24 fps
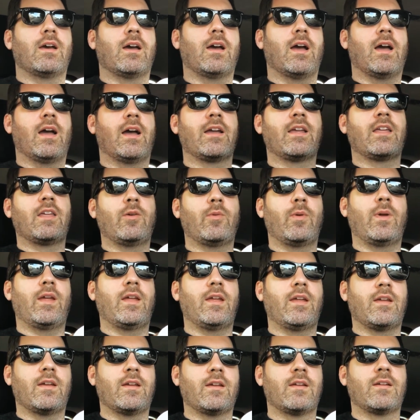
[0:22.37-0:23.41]

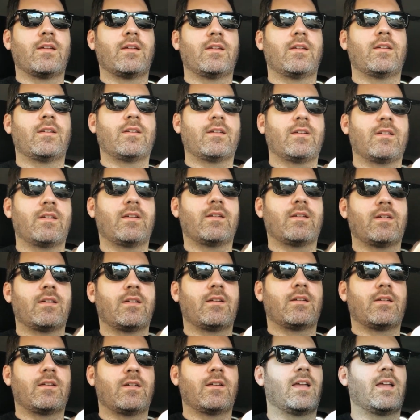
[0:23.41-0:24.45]
arguing?
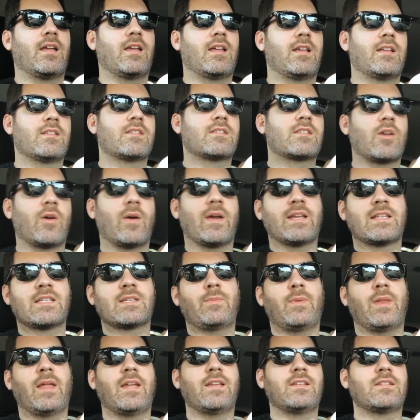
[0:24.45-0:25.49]
So I
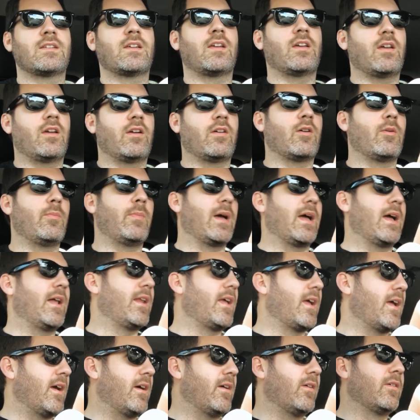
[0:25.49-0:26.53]
explained to her about
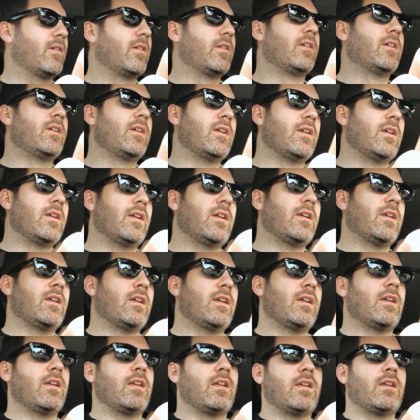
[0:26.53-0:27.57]
how
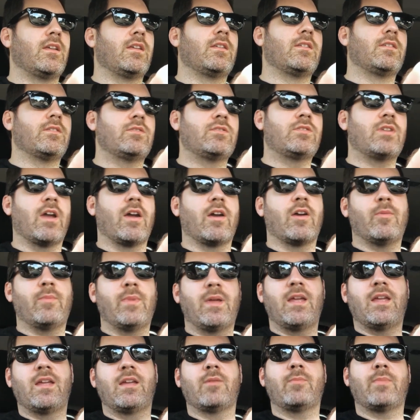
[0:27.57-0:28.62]

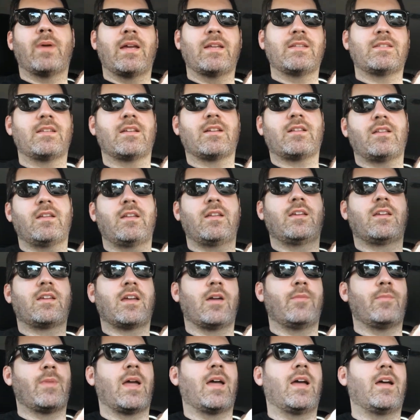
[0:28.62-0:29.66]
Jeremy had basically
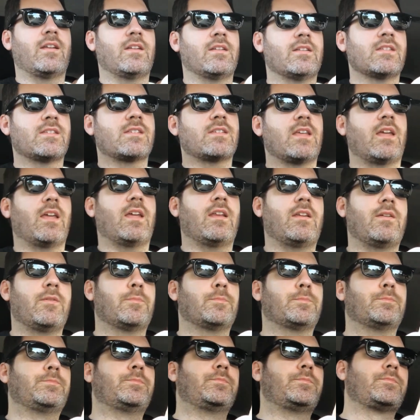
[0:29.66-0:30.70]
come out and said
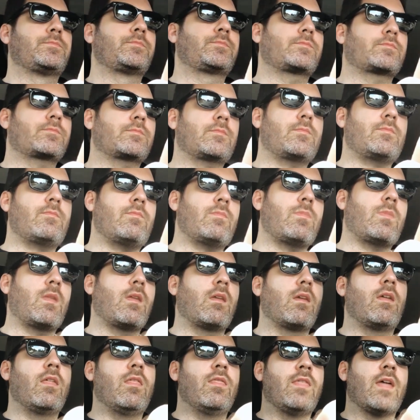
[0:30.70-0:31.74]

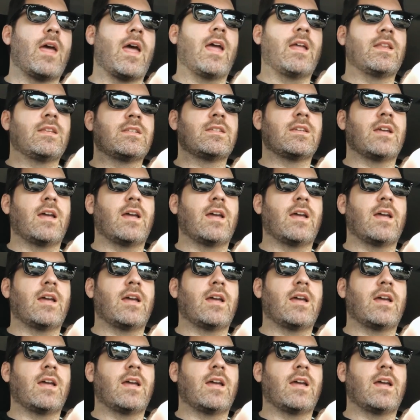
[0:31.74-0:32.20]
that